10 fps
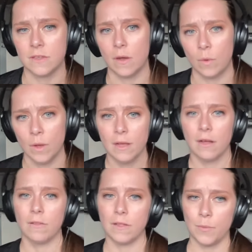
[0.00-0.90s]
So
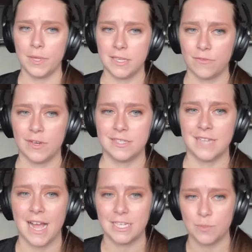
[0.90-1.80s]
a little bit different
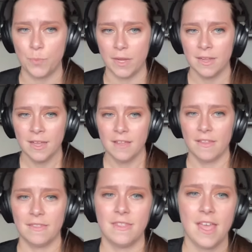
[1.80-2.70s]
stats, but
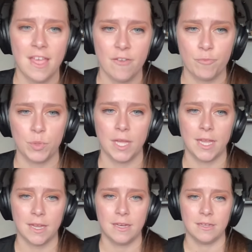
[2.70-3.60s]
they have
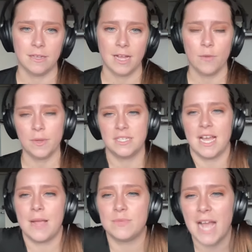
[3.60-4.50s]
played how many
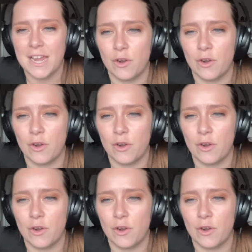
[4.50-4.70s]
times?